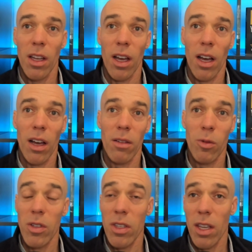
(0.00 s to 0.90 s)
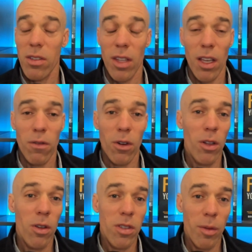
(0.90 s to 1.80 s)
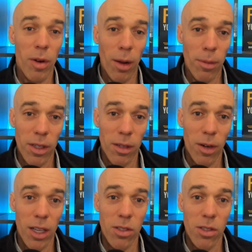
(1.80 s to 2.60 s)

In worst cases, they could foreclose on a property, right?